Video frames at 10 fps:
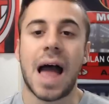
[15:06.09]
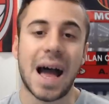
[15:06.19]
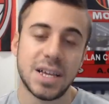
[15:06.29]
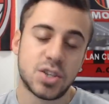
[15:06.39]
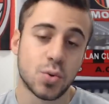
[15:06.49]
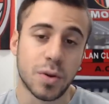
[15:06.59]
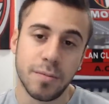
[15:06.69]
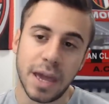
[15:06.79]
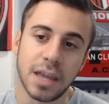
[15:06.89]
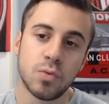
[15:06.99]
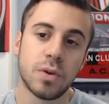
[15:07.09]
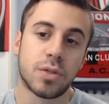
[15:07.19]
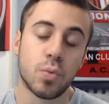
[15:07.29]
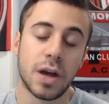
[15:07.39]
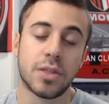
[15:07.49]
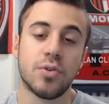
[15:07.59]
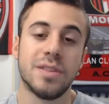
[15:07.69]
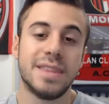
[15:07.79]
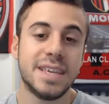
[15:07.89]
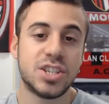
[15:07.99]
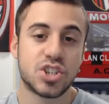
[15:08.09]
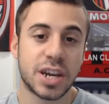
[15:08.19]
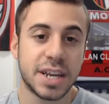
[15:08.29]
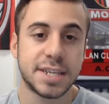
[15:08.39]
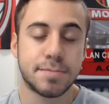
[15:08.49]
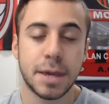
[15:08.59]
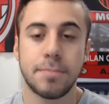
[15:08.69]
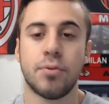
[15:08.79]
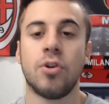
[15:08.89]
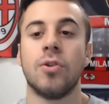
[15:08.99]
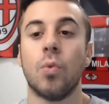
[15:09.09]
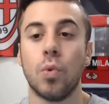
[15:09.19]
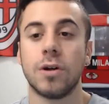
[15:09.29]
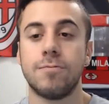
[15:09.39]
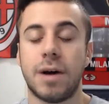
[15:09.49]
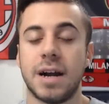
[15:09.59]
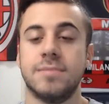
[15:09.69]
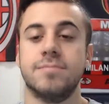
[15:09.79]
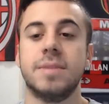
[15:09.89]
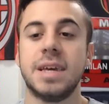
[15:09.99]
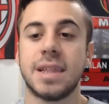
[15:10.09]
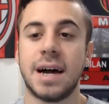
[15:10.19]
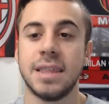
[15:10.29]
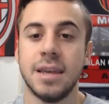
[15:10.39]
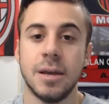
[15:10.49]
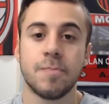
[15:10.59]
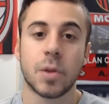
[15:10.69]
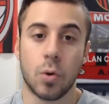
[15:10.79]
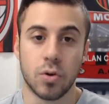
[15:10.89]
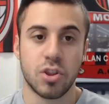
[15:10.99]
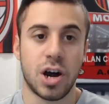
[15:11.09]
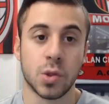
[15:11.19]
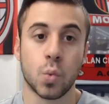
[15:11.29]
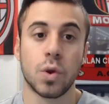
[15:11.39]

has to remain with whether these Chinese people will buy Milan or not.